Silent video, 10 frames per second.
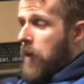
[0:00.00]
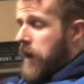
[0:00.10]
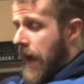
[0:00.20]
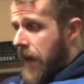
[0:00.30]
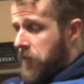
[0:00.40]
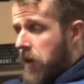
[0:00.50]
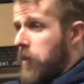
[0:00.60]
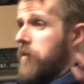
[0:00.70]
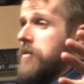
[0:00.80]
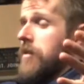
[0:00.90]
I would add
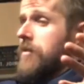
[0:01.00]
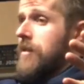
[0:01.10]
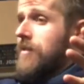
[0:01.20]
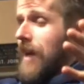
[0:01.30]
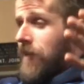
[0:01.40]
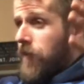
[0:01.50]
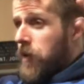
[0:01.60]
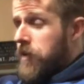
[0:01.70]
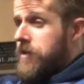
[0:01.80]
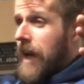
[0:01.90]
minimal resistance and
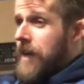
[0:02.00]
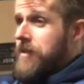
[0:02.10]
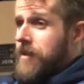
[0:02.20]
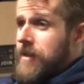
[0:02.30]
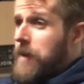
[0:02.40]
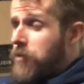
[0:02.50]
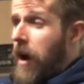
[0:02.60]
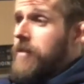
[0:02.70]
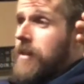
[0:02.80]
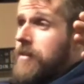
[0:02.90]
view this is a
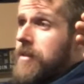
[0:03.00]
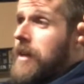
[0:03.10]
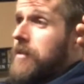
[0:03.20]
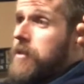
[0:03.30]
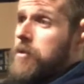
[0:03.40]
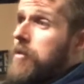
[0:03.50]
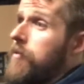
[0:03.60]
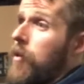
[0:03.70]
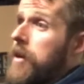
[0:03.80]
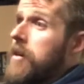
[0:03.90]
process that takes 2, 3,
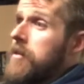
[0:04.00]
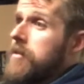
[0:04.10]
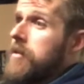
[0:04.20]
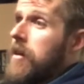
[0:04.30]
4 years.